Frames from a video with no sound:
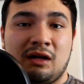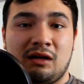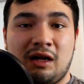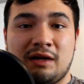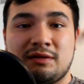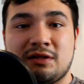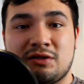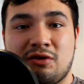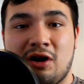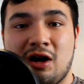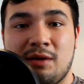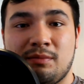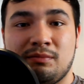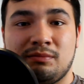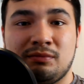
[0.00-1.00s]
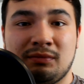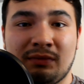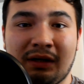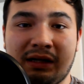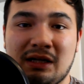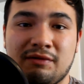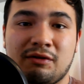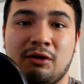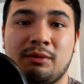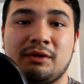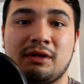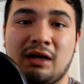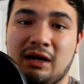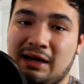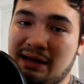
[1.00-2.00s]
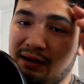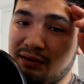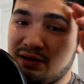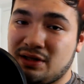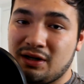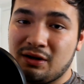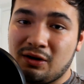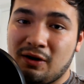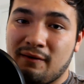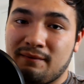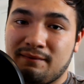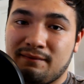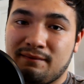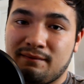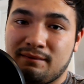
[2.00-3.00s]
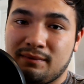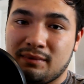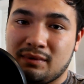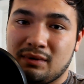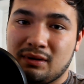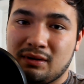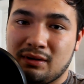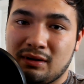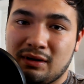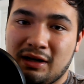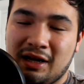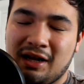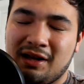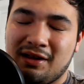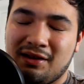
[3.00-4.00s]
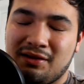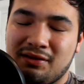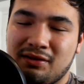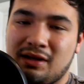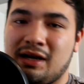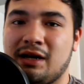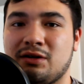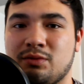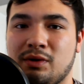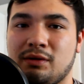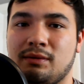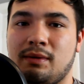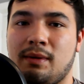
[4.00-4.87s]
Like, subscribe, leave a comment, and I'll see you lot in the next one.